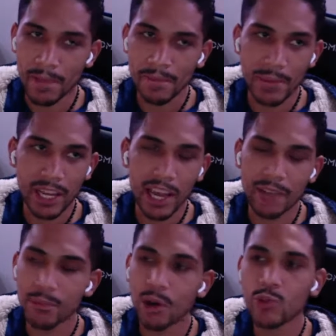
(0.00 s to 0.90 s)
For me, I
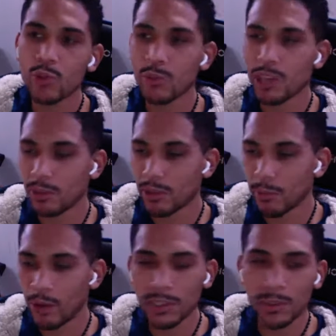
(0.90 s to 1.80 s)
have multiple people on
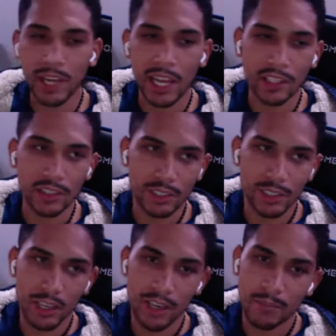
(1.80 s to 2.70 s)
multiple angles,
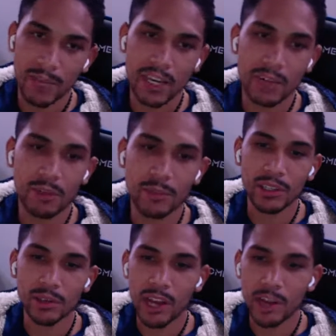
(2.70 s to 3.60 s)
men and
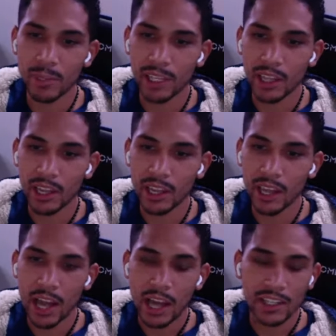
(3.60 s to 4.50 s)
who help me
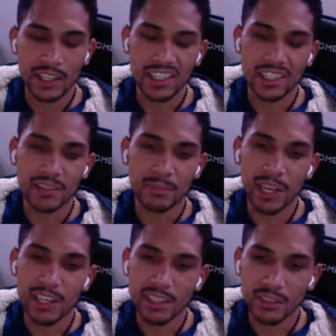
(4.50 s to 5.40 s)
on a consistent
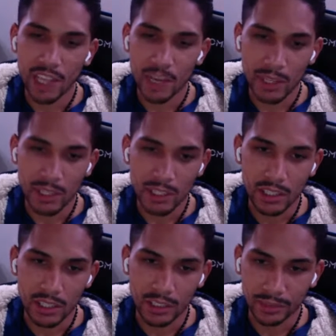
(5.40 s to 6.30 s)
basis who tell me these
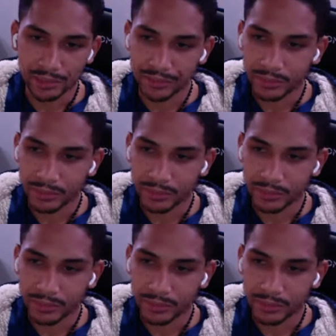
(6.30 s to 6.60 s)
things.